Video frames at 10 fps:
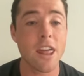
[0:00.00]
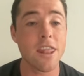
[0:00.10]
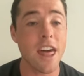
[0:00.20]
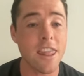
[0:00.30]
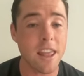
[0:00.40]

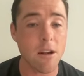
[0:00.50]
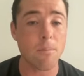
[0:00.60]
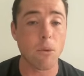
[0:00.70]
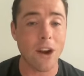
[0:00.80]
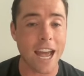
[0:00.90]
then they're
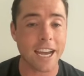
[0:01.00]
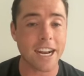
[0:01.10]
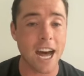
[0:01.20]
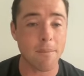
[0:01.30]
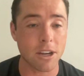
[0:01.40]
more
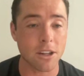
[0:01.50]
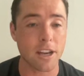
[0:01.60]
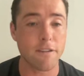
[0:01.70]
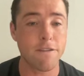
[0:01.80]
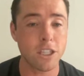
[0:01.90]
economical
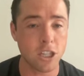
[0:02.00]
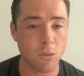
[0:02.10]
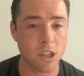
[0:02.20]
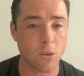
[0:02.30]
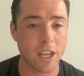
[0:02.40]
and efficient
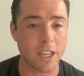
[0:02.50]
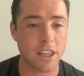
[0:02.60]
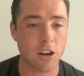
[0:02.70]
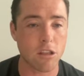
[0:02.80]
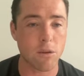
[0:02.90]
with the way that
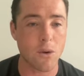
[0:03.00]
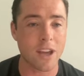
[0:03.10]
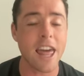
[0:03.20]
they're throwing.